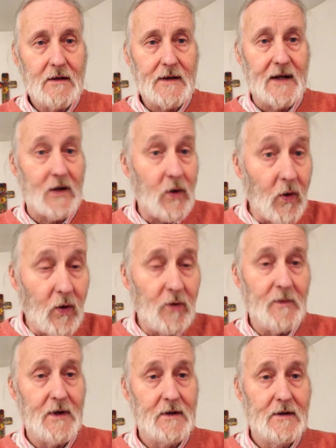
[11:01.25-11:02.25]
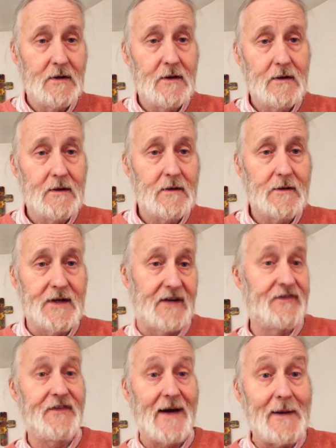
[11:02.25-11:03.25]
their home, their
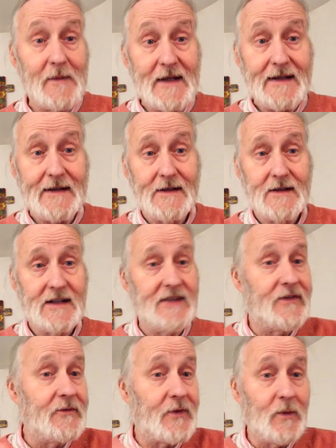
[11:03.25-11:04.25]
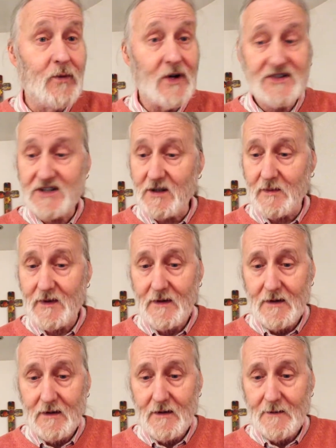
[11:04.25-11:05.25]
family, even from worship.
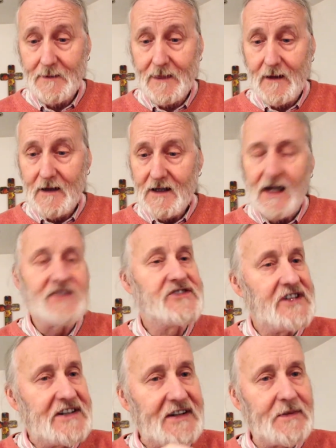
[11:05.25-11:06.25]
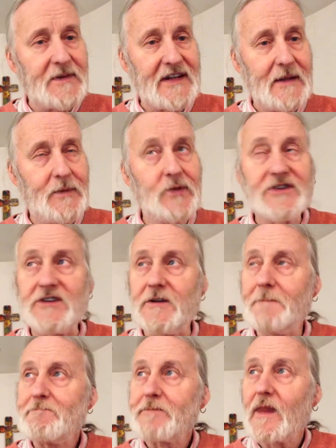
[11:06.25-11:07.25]
And Jesus was able
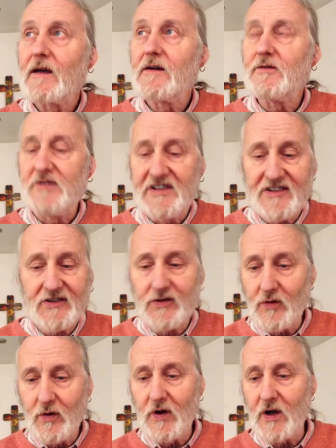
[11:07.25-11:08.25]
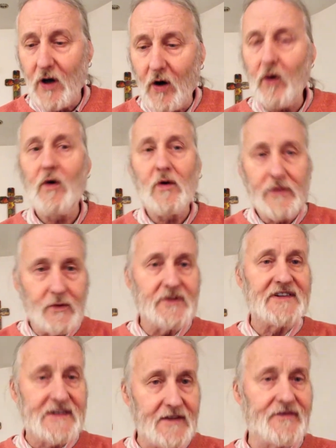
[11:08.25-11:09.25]
to restore all
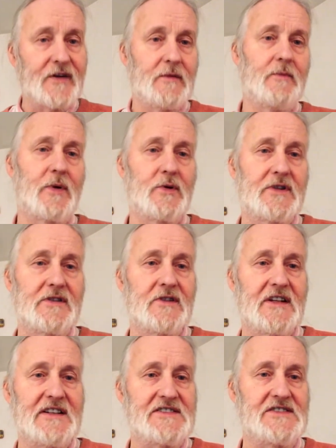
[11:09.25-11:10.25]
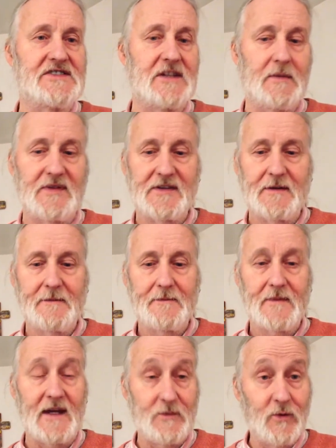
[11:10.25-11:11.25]
those different broken relationships
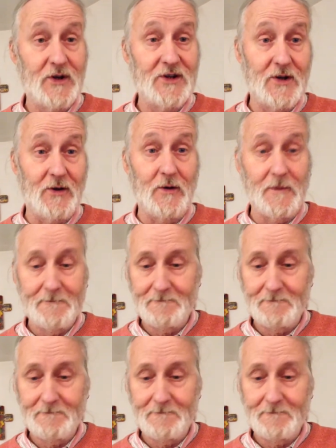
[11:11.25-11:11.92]
in one go.